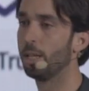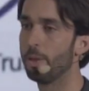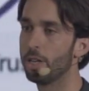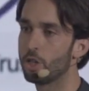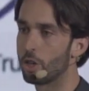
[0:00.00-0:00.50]

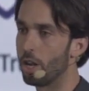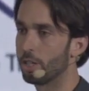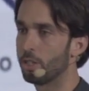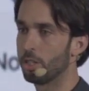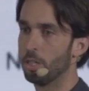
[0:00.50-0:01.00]
limited
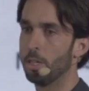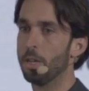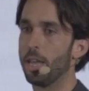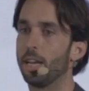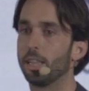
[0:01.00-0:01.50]
trust,
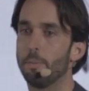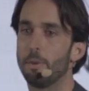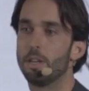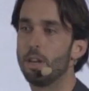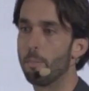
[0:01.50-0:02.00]
and a
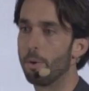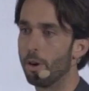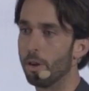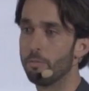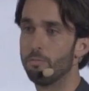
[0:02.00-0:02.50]
limited
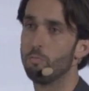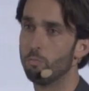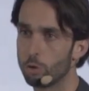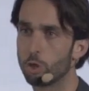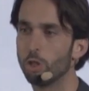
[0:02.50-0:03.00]
number of
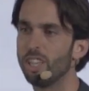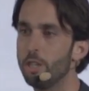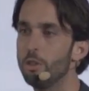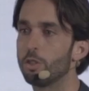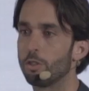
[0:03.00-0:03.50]
truly
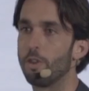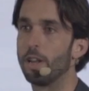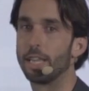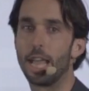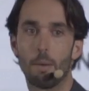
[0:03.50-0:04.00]

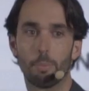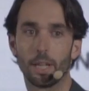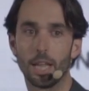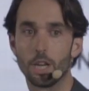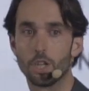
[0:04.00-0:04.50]
user-friendly
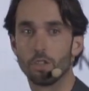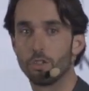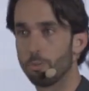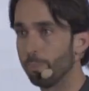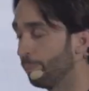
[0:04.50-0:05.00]

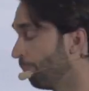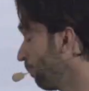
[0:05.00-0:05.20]
applications.